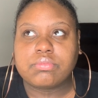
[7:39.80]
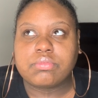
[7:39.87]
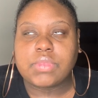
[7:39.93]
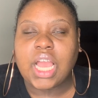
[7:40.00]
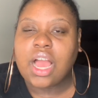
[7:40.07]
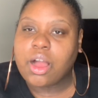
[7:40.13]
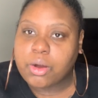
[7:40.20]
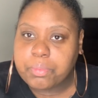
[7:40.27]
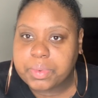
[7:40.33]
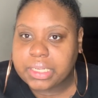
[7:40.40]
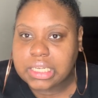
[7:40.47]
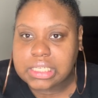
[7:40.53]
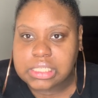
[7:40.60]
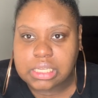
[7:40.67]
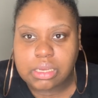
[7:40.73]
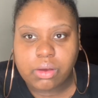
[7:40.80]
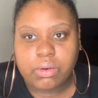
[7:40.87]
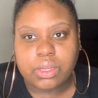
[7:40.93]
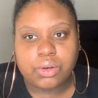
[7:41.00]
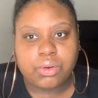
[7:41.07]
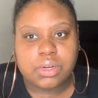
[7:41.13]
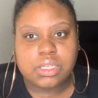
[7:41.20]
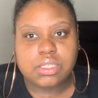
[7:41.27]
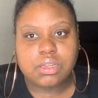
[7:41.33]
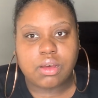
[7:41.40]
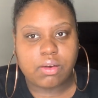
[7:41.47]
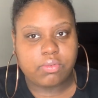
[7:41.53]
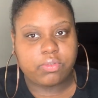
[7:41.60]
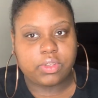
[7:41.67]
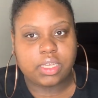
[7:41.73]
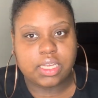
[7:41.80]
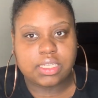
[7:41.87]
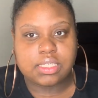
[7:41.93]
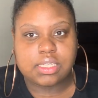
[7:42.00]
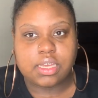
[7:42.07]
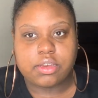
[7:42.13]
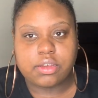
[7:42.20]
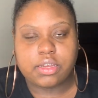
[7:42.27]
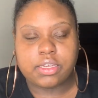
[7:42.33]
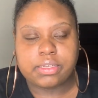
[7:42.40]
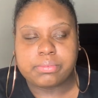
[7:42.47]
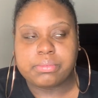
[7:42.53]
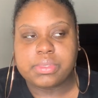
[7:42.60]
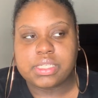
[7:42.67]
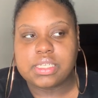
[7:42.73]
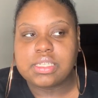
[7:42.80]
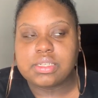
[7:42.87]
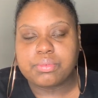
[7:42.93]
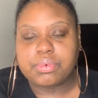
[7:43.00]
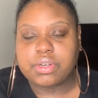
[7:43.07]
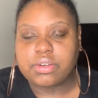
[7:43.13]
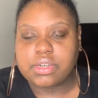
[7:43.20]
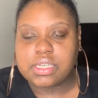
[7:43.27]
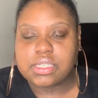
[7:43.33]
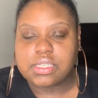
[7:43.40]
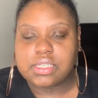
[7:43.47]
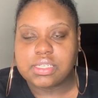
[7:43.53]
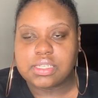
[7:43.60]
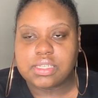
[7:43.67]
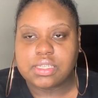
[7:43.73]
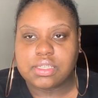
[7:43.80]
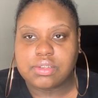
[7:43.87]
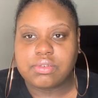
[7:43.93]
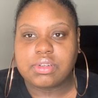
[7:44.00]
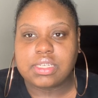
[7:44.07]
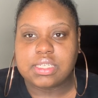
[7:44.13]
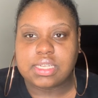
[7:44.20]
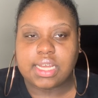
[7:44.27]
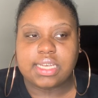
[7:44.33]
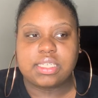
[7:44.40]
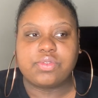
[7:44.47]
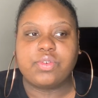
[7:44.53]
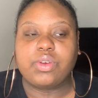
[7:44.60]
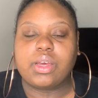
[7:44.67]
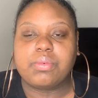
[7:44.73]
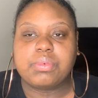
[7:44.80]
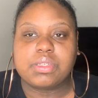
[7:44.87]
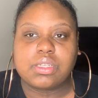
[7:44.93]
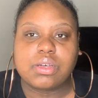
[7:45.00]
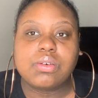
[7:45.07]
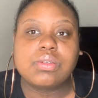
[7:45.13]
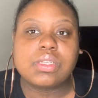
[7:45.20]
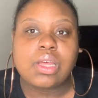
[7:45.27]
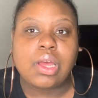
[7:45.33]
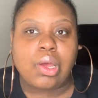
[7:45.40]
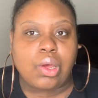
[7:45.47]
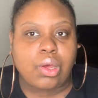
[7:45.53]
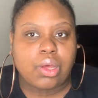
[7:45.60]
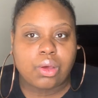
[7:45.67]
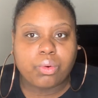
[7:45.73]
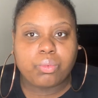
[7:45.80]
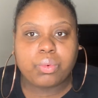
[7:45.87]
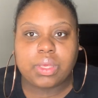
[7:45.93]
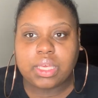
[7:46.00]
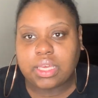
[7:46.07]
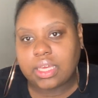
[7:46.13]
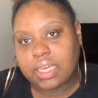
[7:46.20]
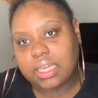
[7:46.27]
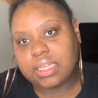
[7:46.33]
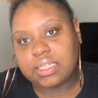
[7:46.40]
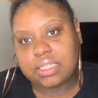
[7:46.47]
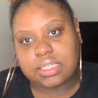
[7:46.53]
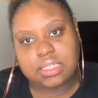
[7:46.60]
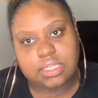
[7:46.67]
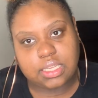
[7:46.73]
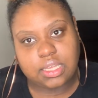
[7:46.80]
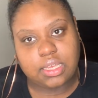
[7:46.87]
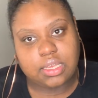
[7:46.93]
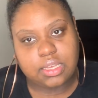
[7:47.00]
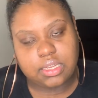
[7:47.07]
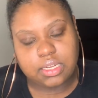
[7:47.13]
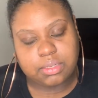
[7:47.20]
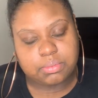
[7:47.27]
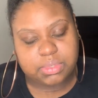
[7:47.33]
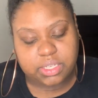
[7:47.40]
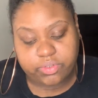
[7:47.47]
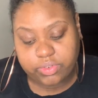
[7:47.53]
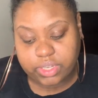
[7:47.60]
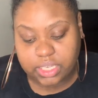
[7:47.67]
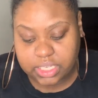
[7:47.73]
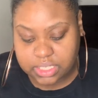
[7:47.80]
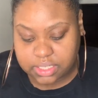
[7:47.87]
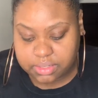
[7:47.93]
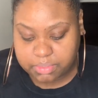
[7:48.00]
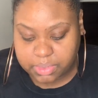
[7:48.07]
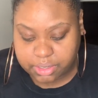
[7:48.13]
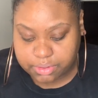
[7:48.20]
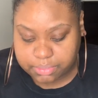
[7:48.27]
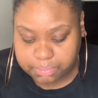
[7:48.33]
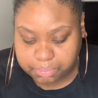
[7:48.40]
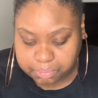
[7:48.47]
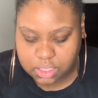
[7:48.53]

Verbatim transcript: I hope it doesn't go ignored. So hopefully as the um, season progresses through these last few episodes, we can see um, Tiffany get some help.